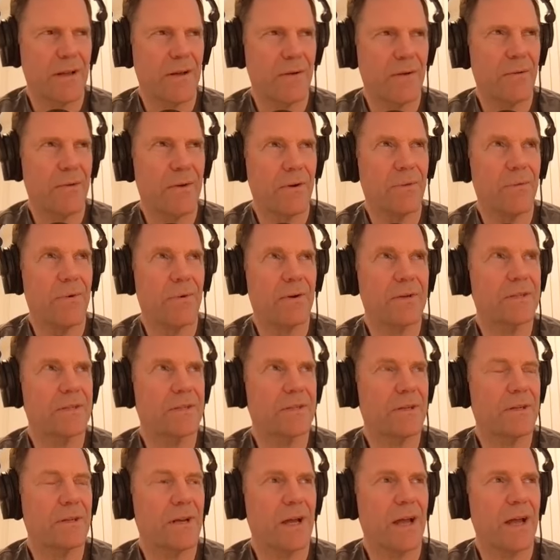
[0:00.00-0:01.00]
what was
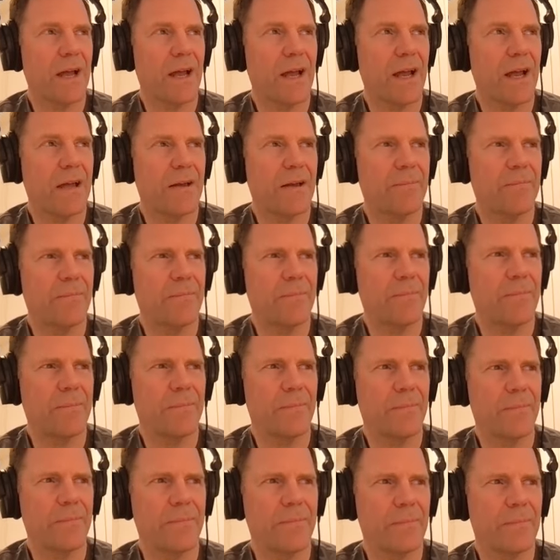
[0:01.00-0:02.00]
it? I had,
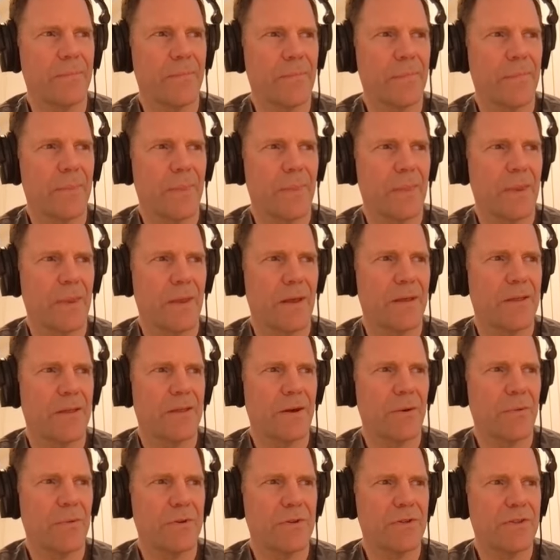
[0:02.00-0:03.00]

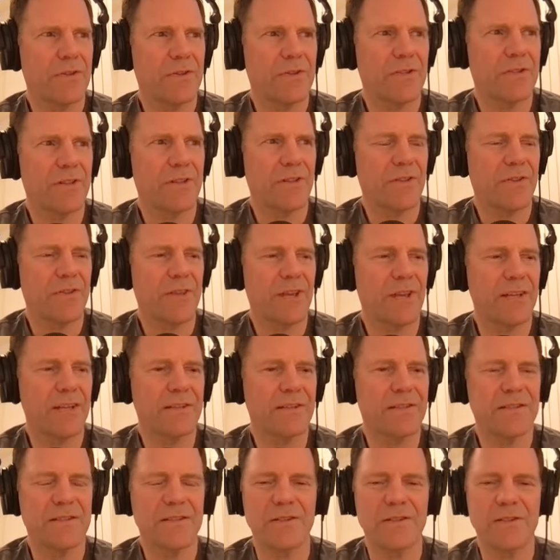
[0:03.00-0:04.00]
there were just
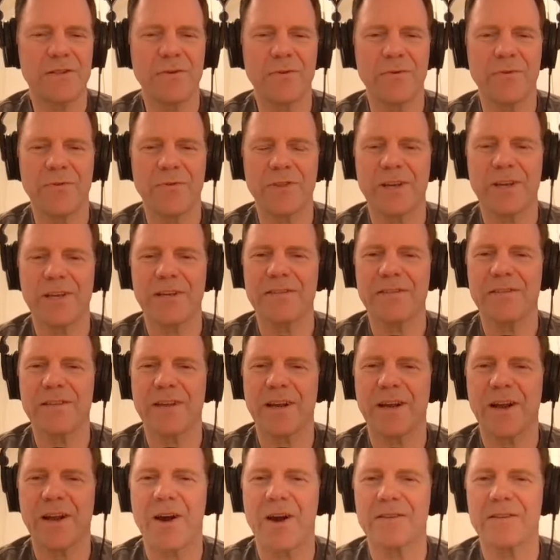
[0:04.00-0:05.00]
things to do, things
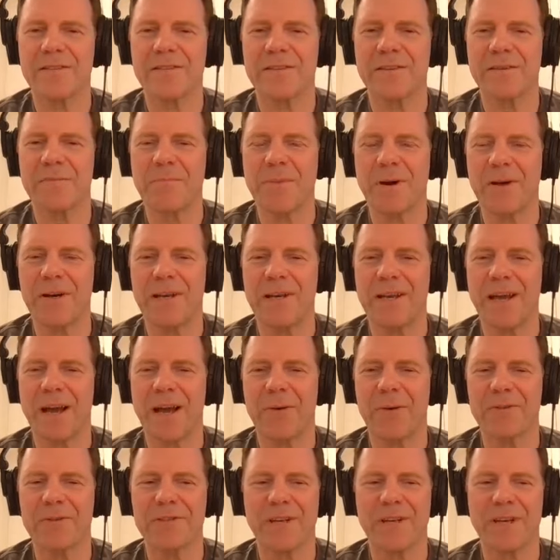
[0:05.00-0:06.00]
that costed money. I
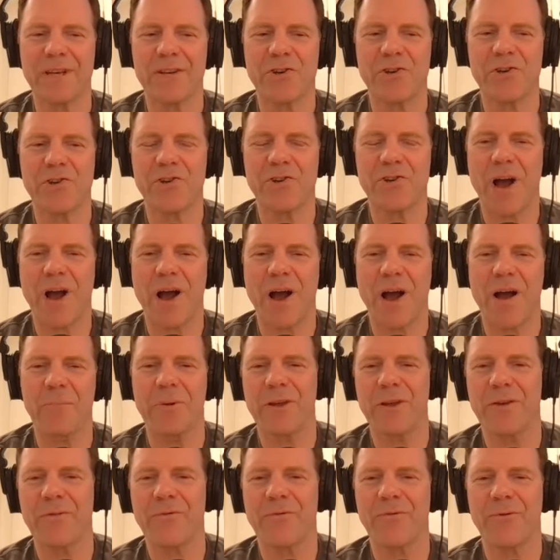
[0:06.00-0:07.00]
was like
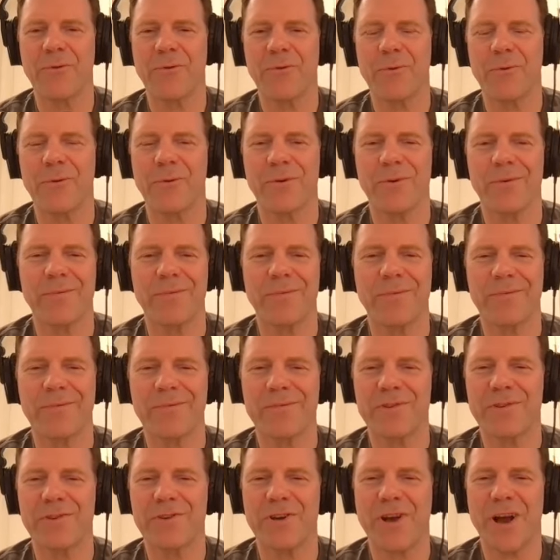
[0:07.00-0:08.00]
shopping for,
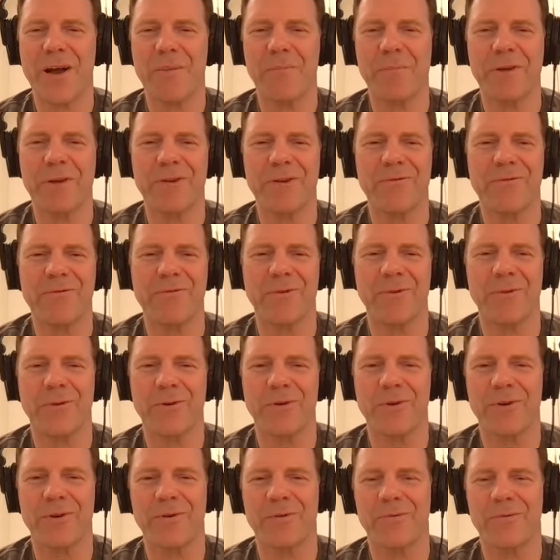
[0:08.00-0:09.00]
shopping
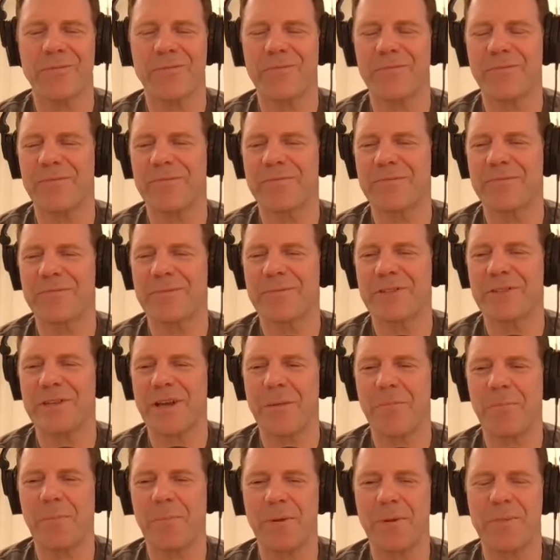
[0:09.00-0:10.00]
for
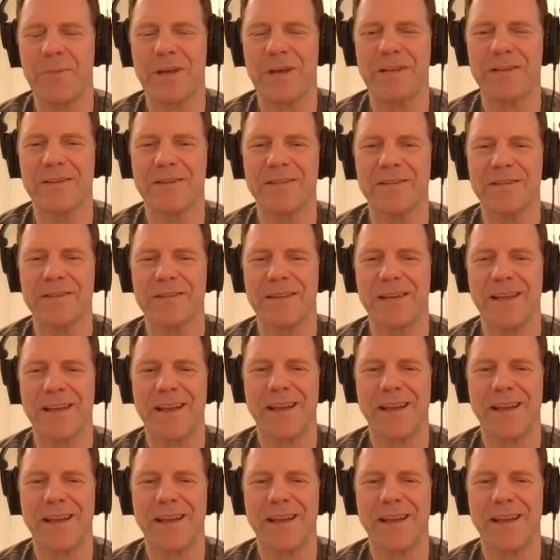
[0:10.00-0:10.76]
supplements